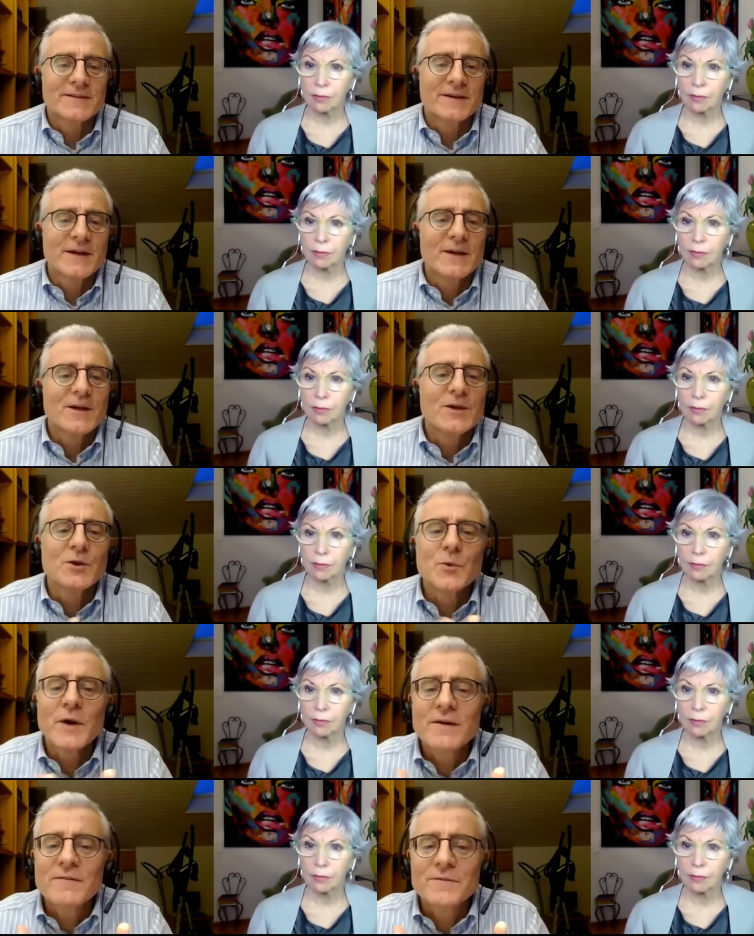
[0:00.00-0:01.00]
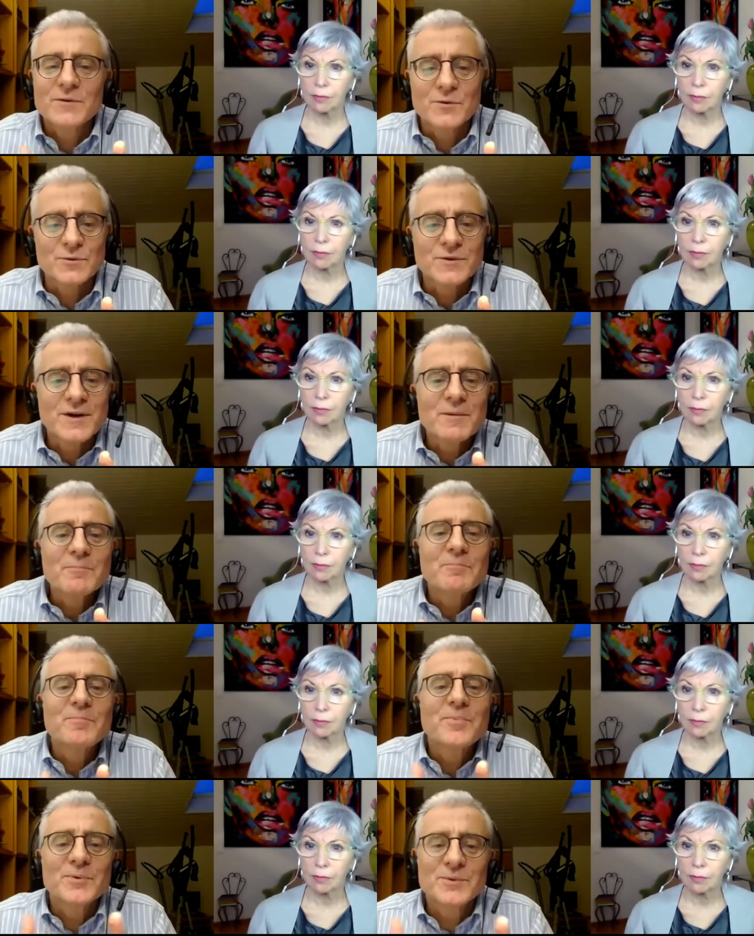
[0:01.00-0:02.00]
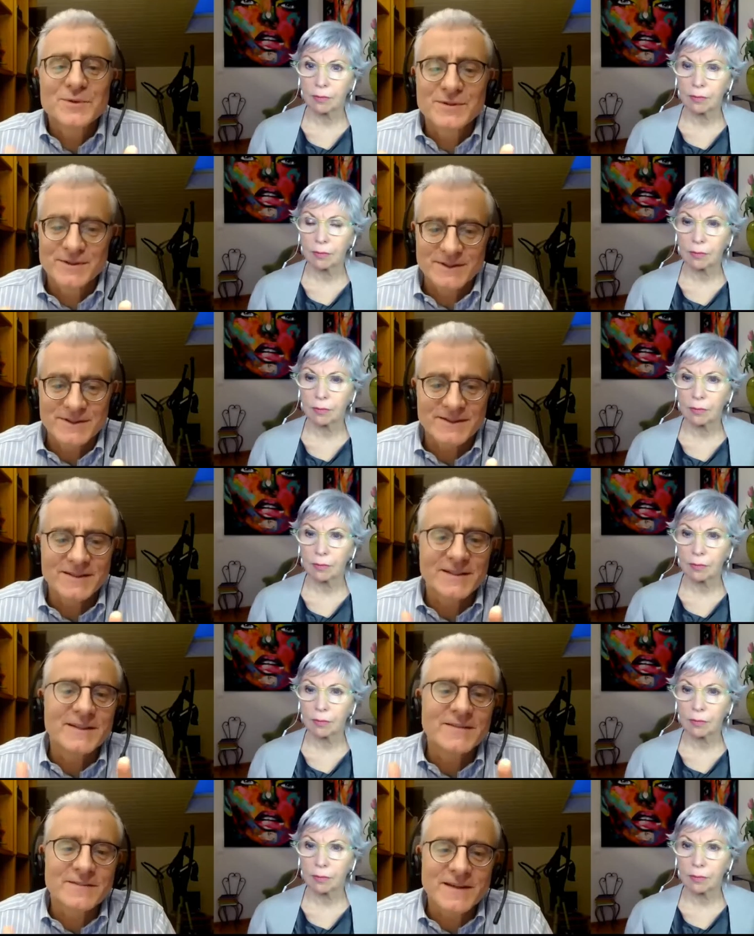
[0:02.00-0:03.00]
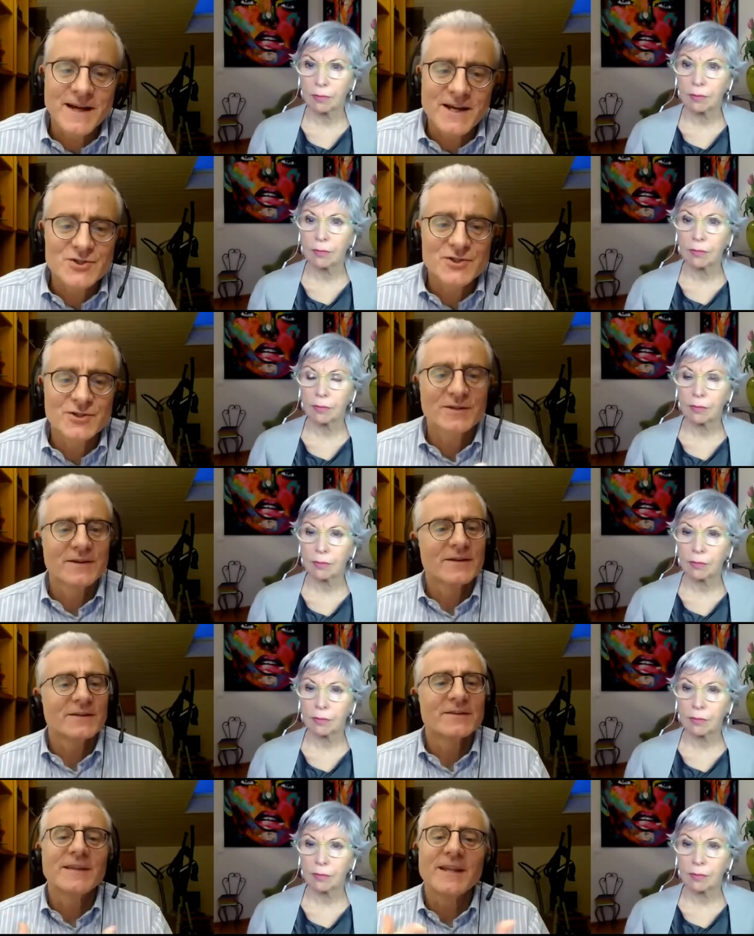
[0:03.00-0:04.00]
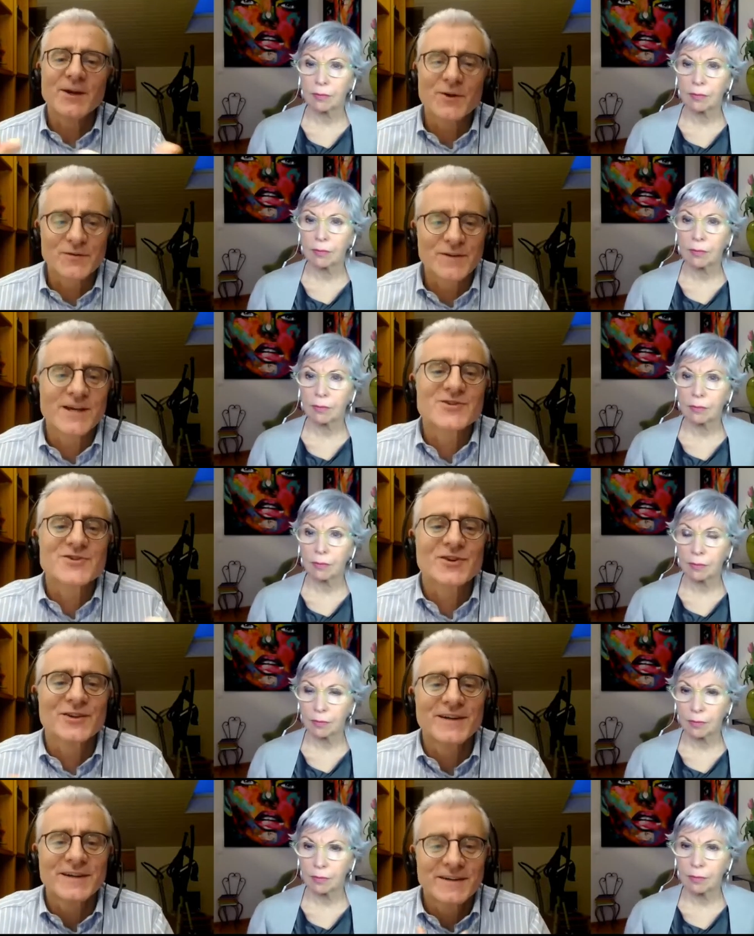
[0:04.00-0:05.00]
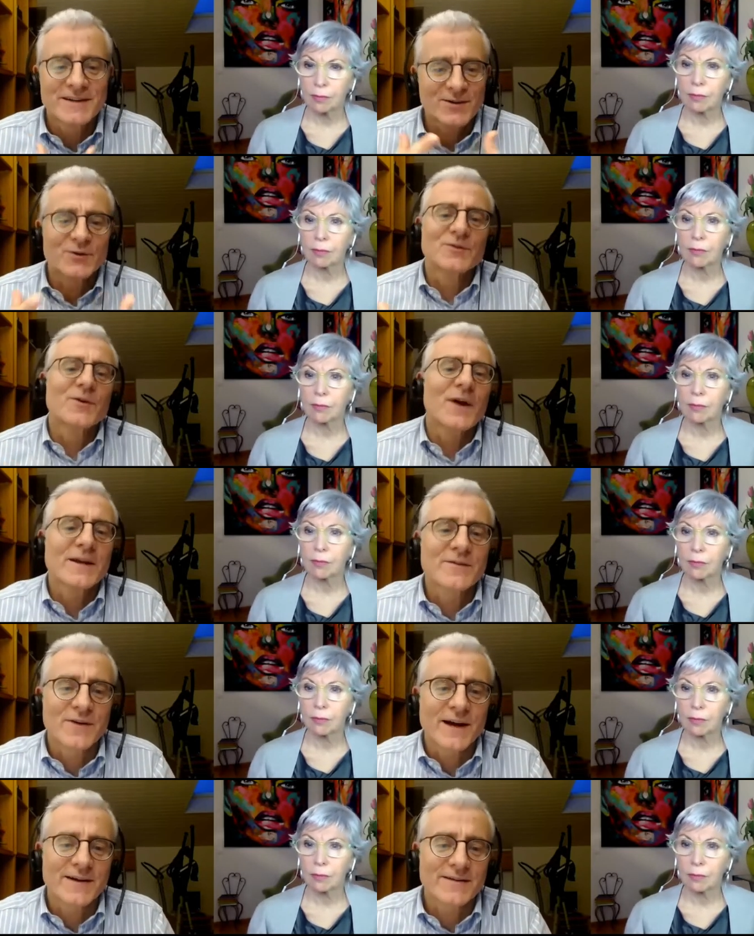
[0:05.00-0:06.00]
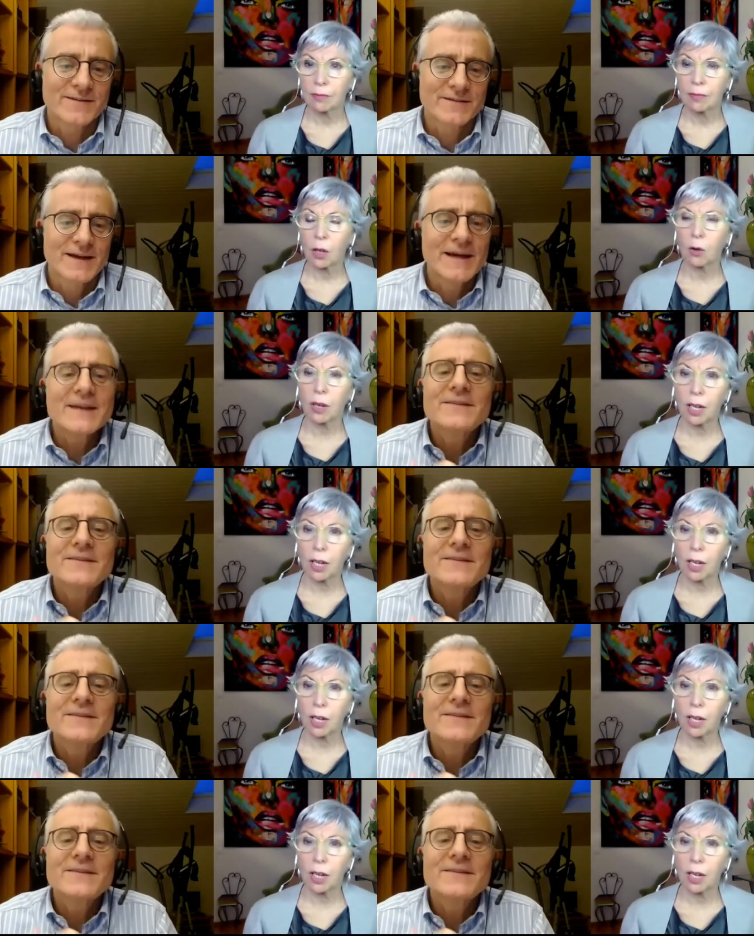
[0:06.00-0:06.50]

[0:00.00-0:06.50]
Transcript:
Speaker 1: uh, you have to put the discussion, the negotiation on the right track. Okay. And